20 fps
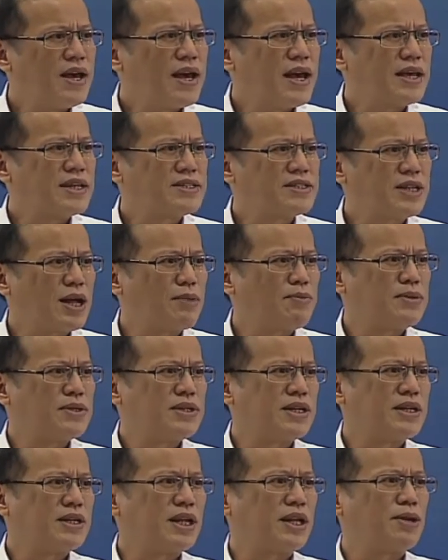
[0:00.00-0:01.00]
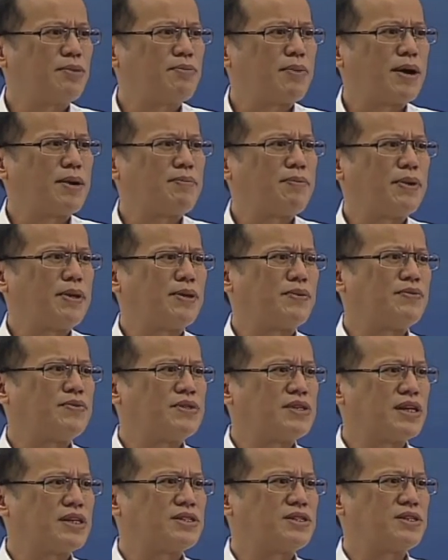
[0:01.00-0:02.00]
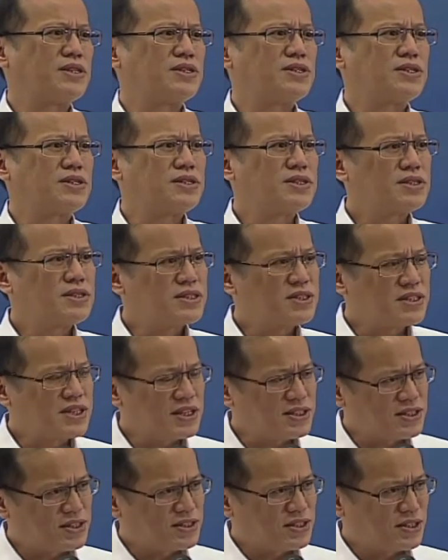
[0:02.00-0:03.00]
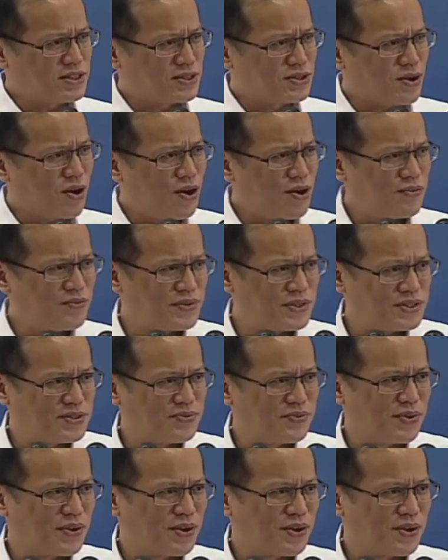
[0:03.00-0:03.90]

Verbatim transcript: establishing the Department of Justice, Justice's Office for